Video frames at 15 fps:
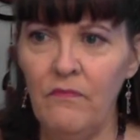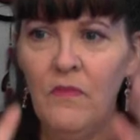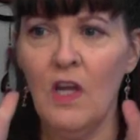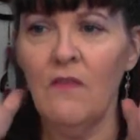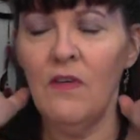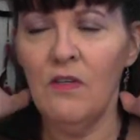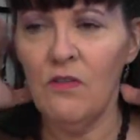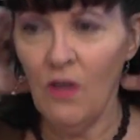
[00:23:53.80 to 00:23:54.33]

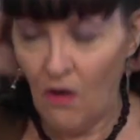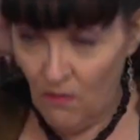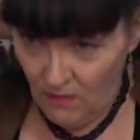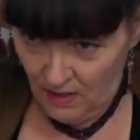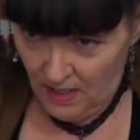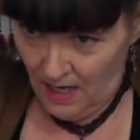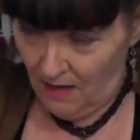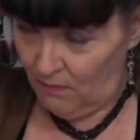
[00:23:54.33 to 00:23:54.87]
if you
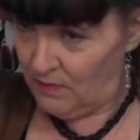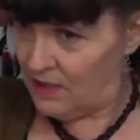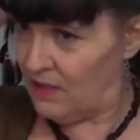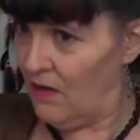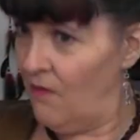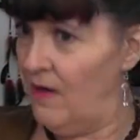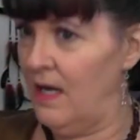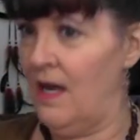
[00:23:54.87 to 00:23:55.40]
don't get what's
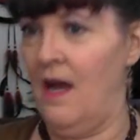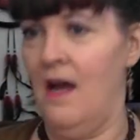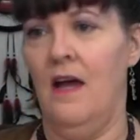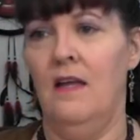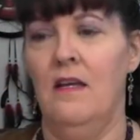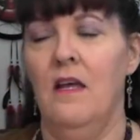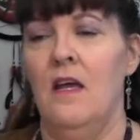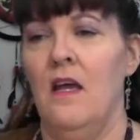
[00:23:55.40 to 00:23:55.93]
going
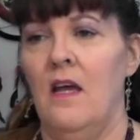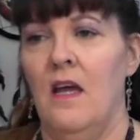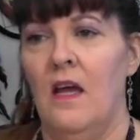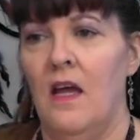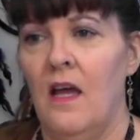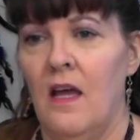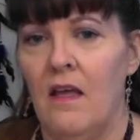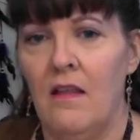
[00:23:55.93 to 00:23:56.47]
on
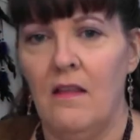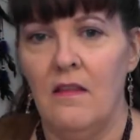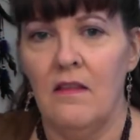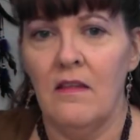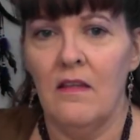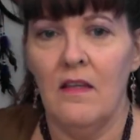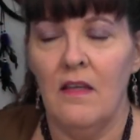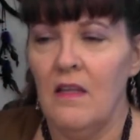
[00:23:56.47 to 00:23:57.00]

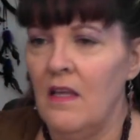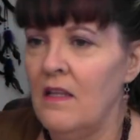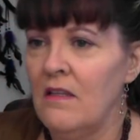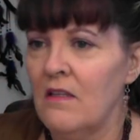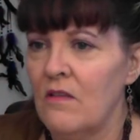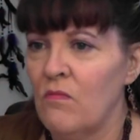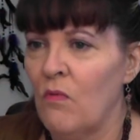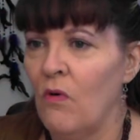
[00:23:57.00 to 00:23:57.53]
in
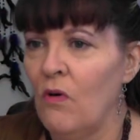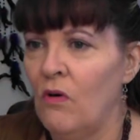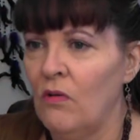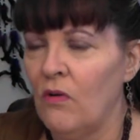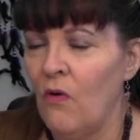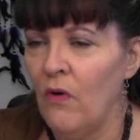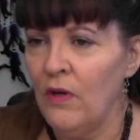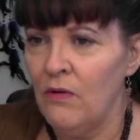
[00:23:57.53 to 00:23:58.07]
this
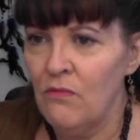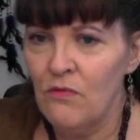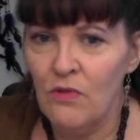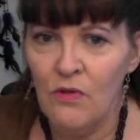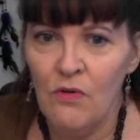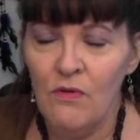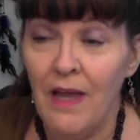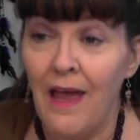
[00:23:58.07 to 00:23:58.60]
world, or you
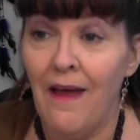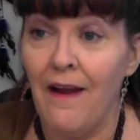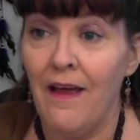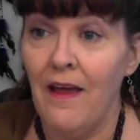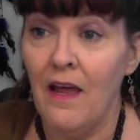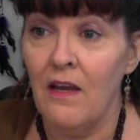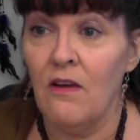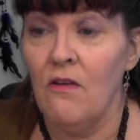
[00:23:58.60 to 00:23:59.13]
do get
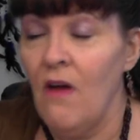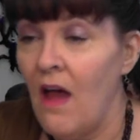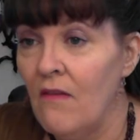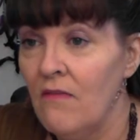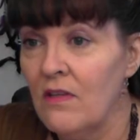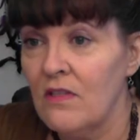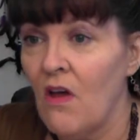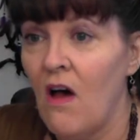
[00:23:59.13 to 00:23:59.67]
it and you
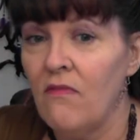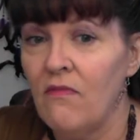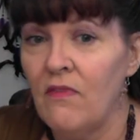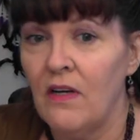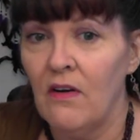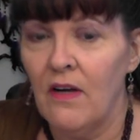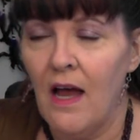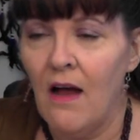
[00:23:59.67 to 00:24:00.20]
have this all
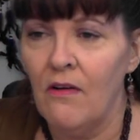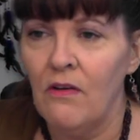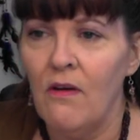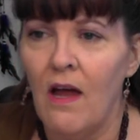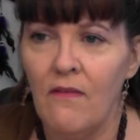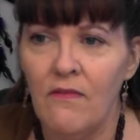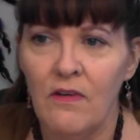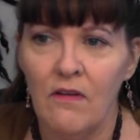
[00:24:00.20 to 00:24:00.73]
figured out, you
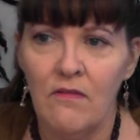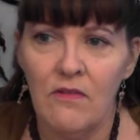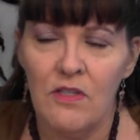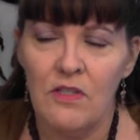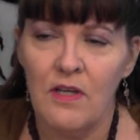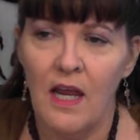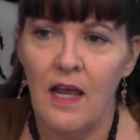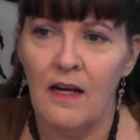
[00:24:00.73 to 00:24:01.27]
have to
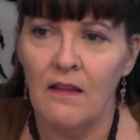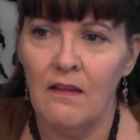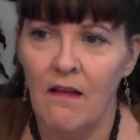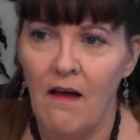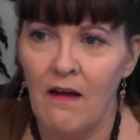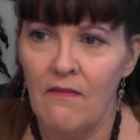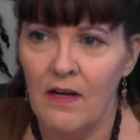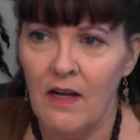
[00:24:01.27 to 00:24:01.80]
understand a
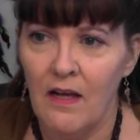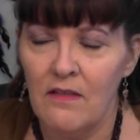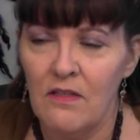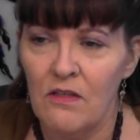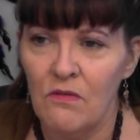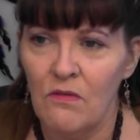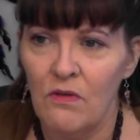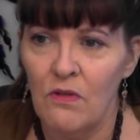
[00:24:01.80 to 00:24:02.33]
lot of it has
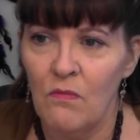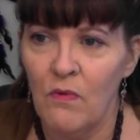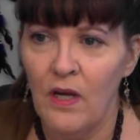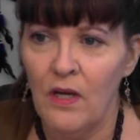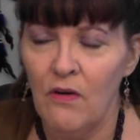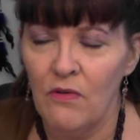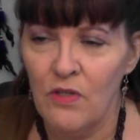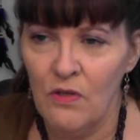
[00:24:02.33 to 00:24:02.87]
to do with the way
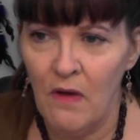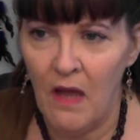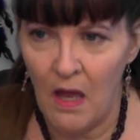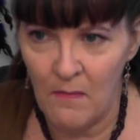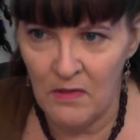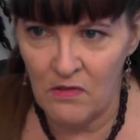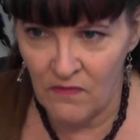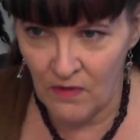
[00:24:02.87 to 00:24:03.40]
your two
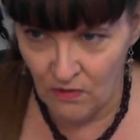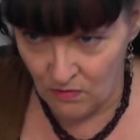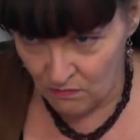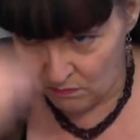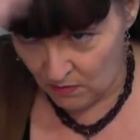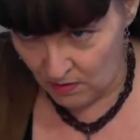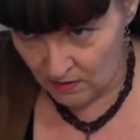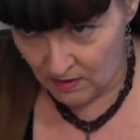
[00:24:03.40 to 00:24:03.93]
hemispheres
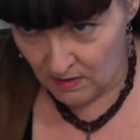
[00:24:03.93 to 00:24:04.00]
work.